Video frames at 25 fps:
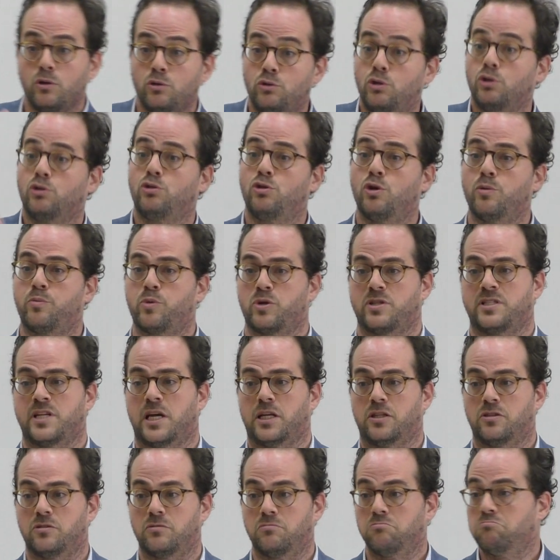to
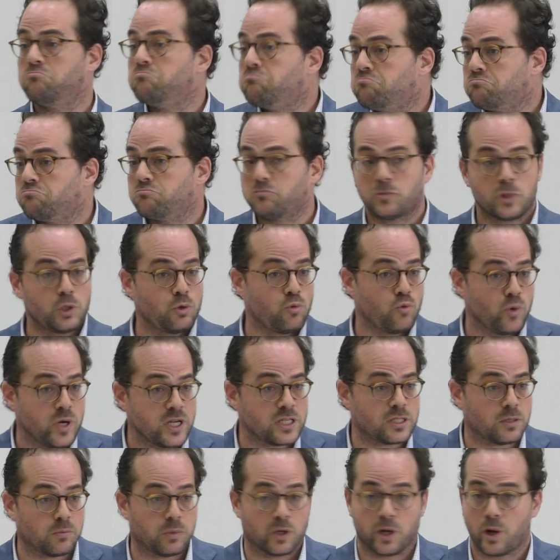2%,
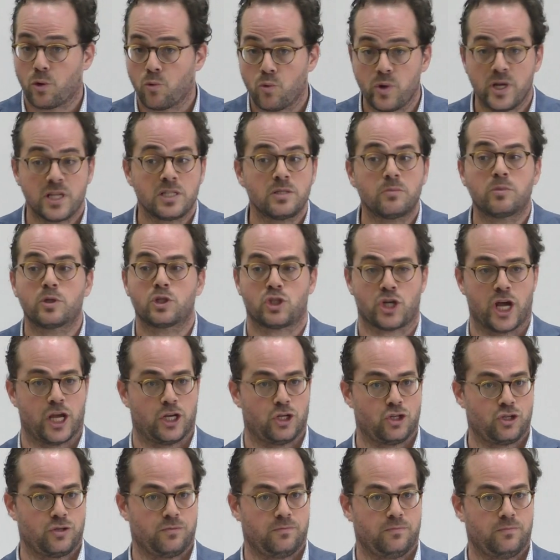a reasonable
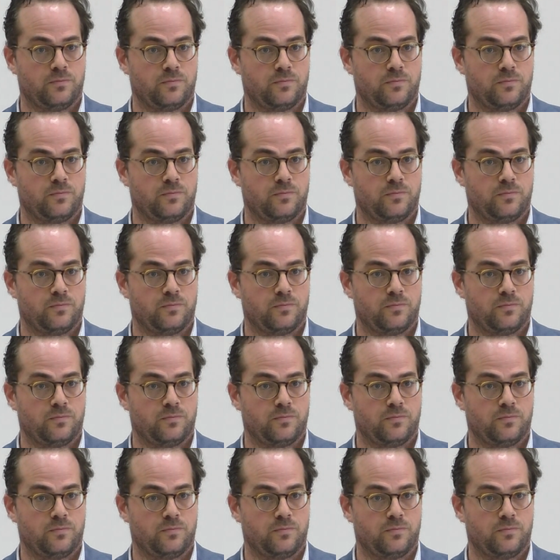change.